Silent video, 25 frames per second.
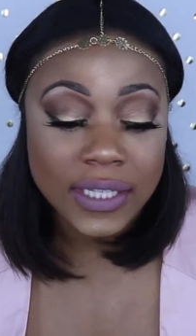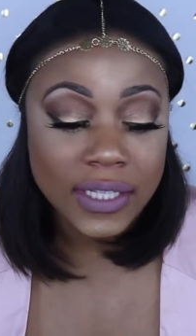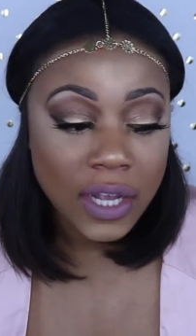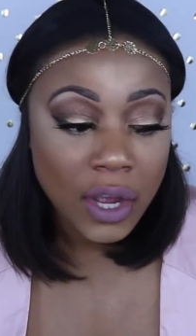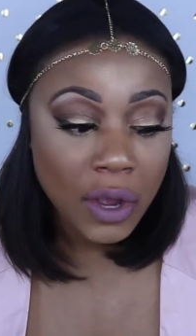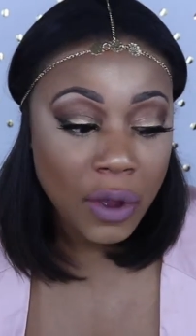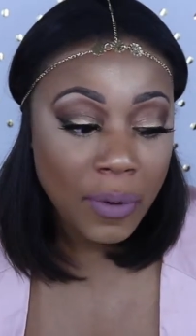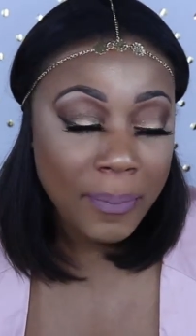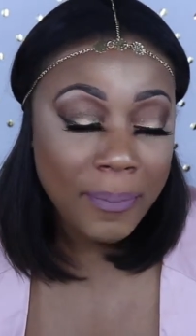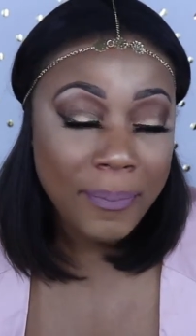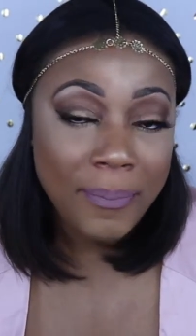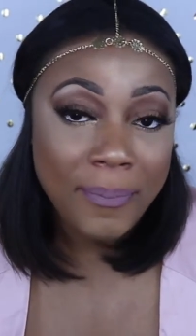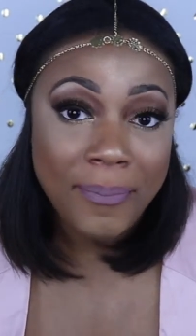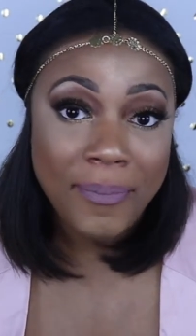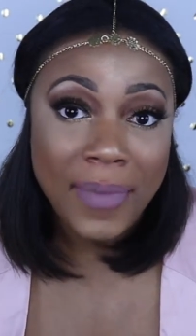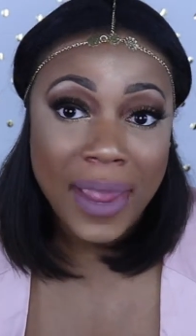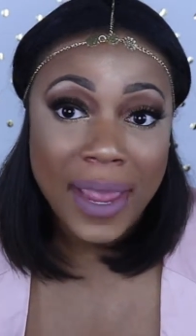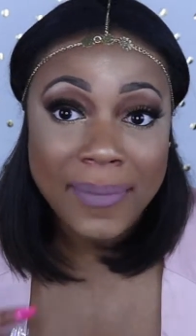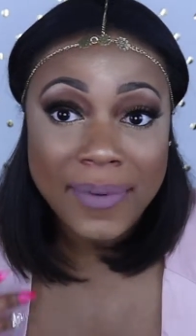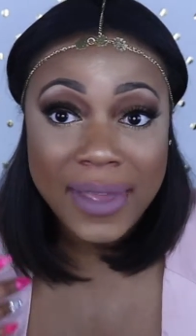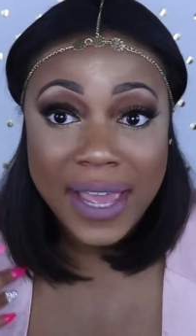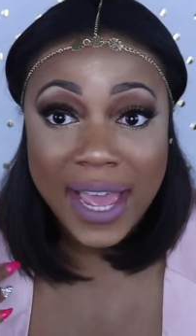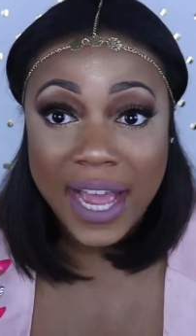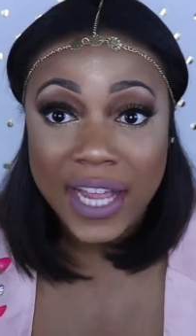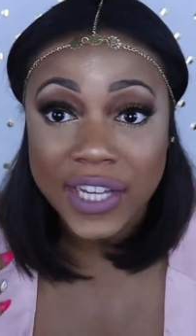So
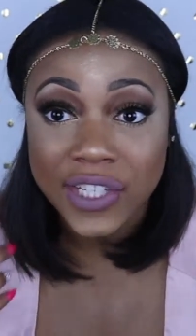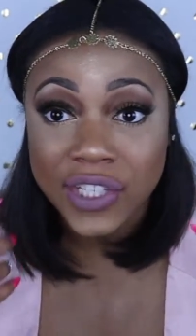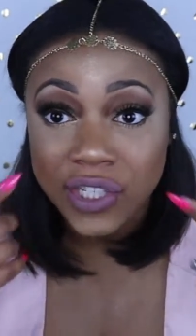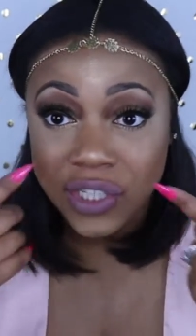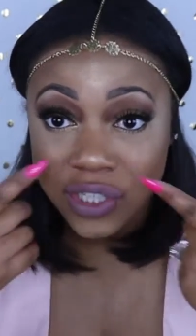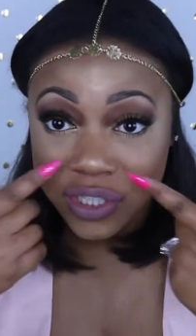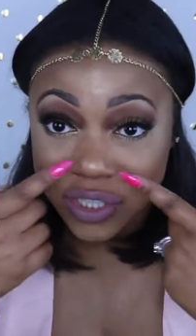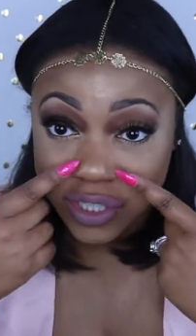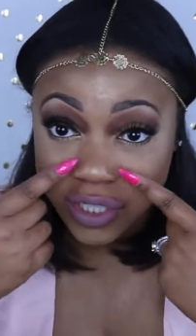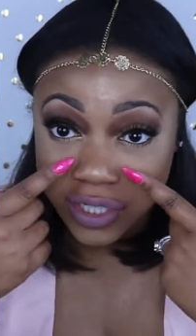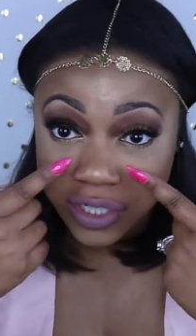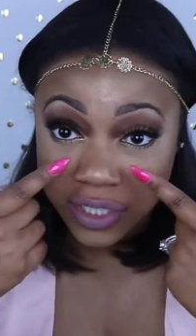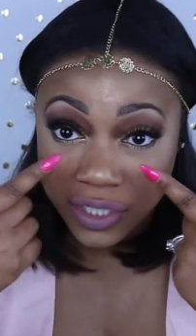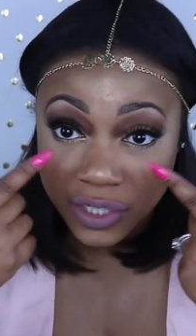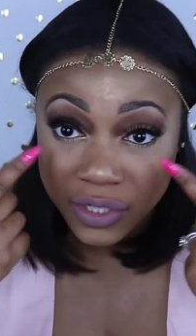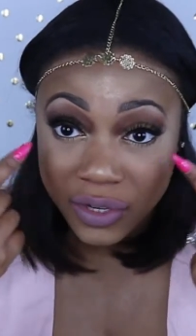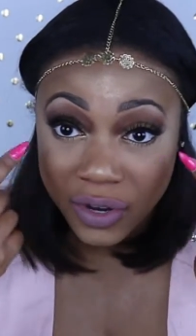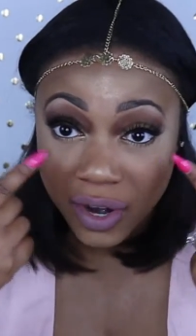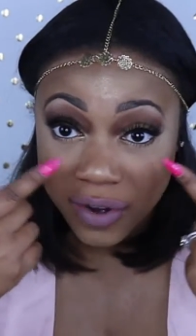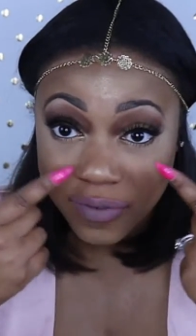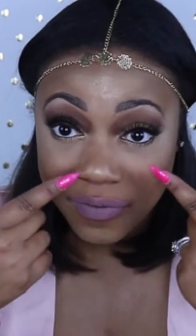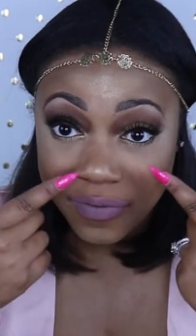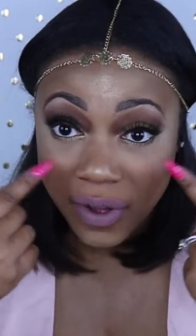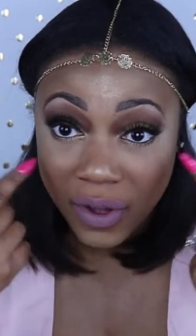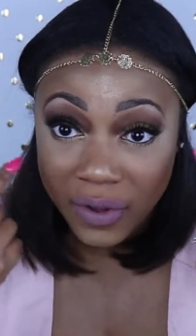maybe I should
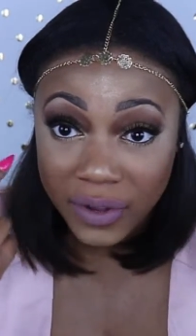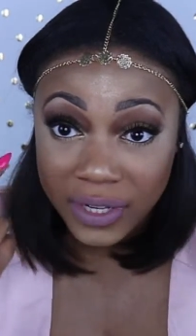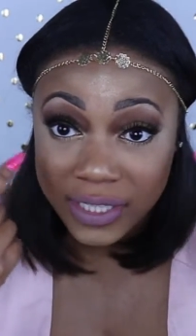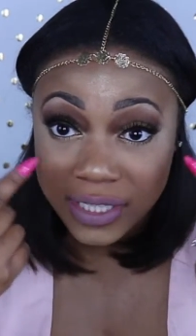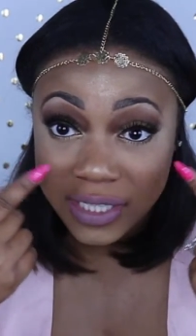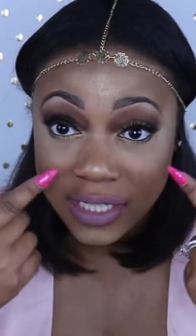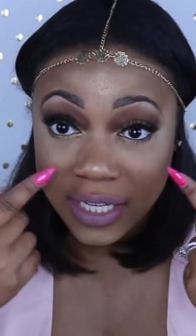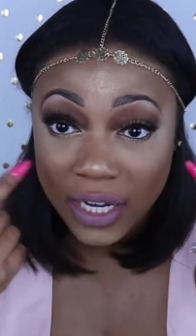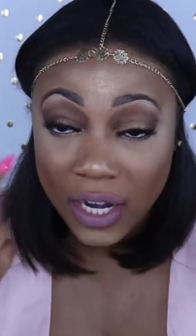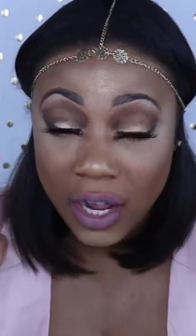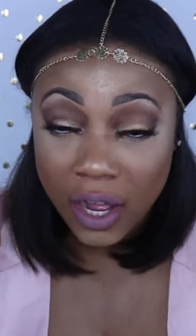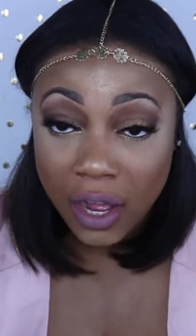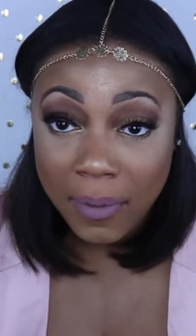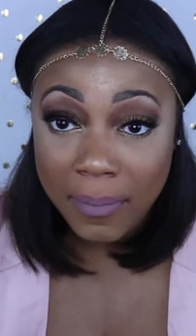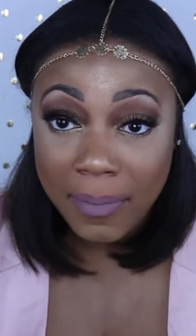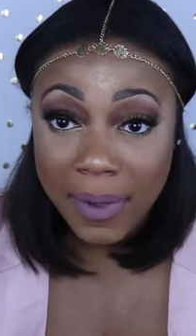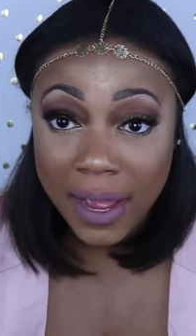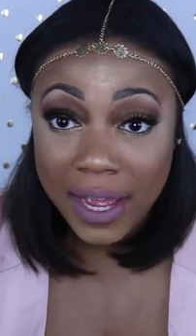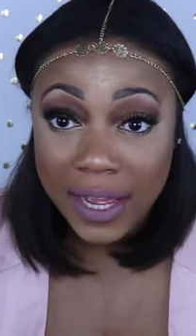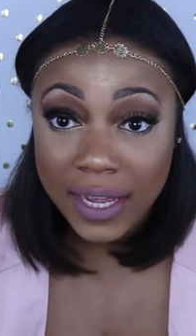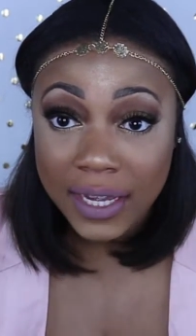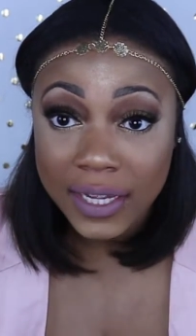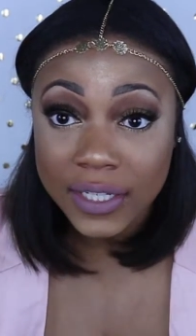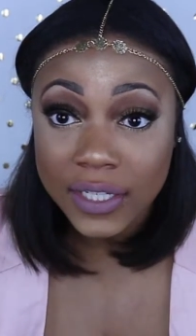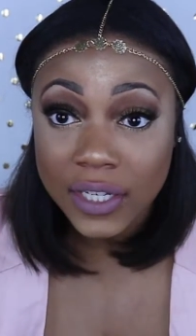start focusing on
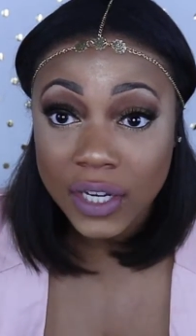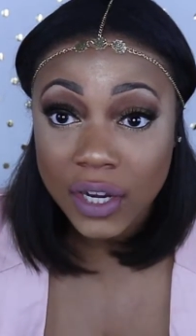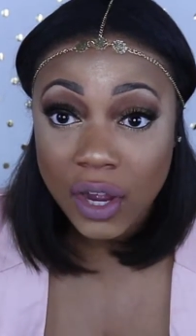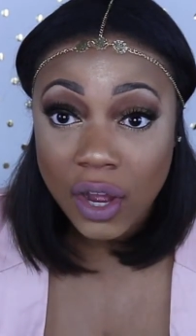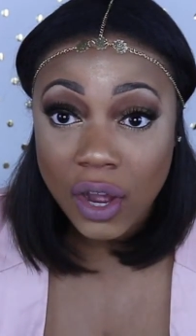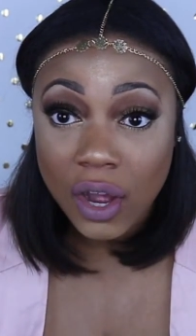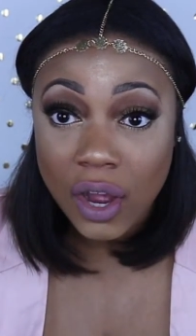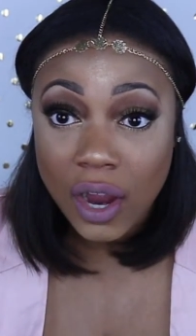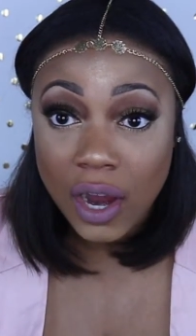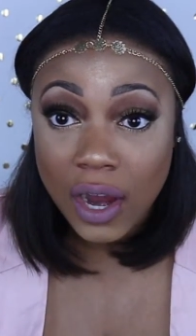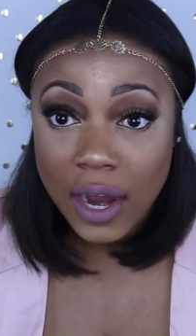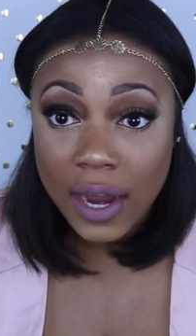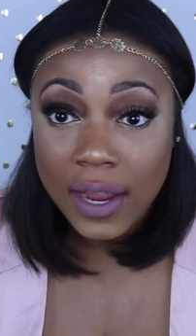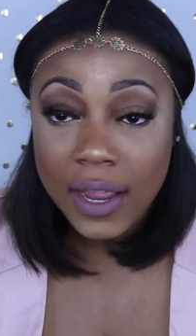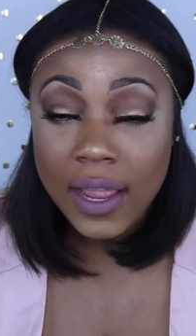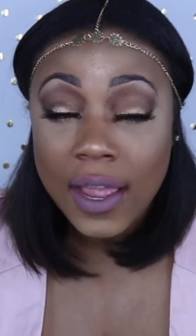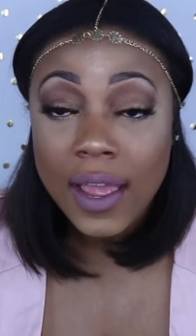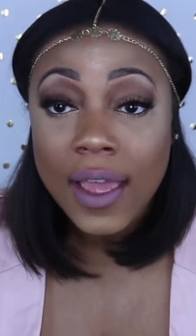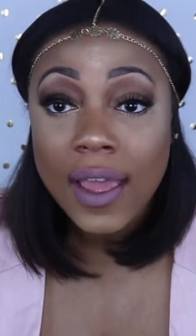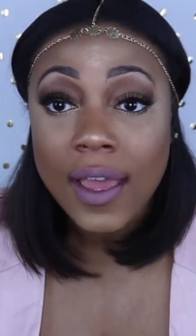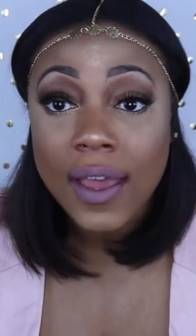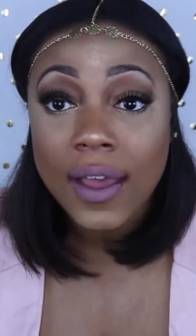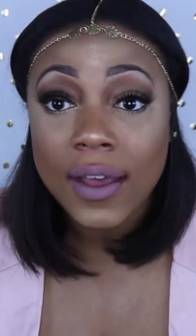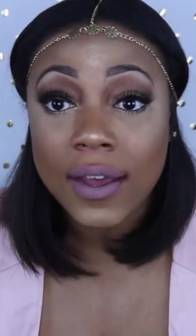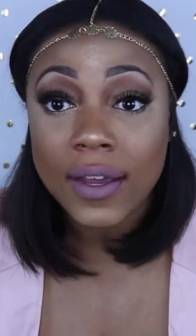my
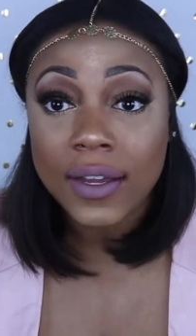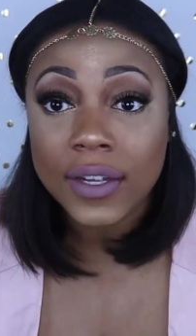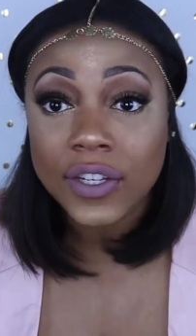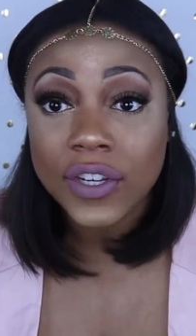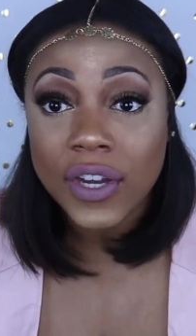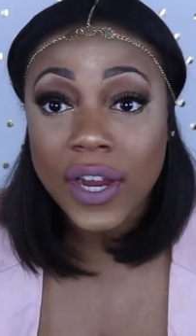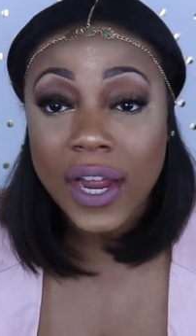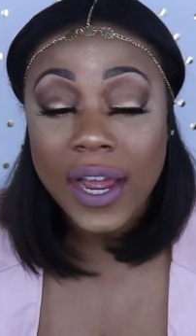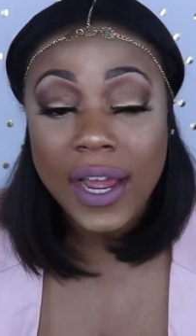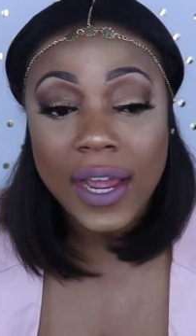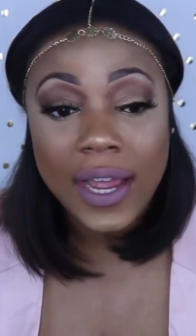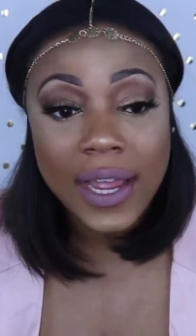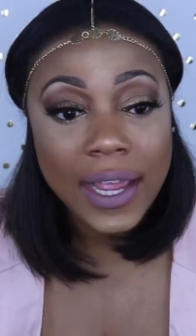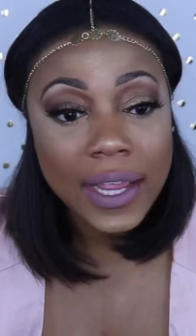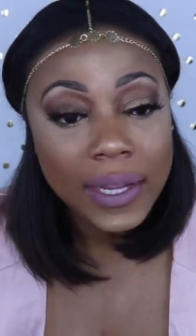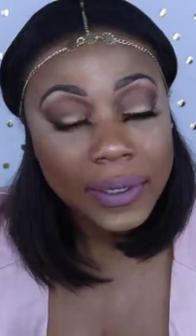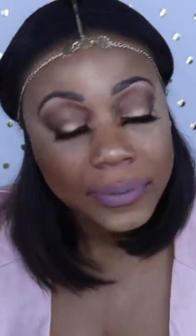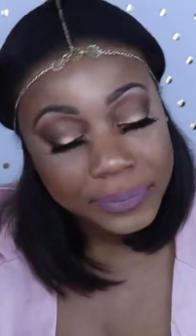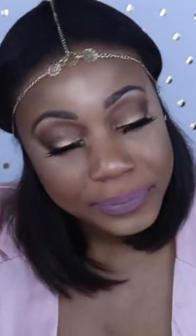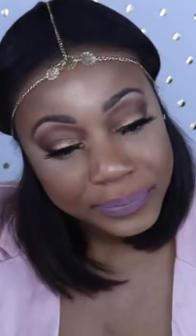under eye.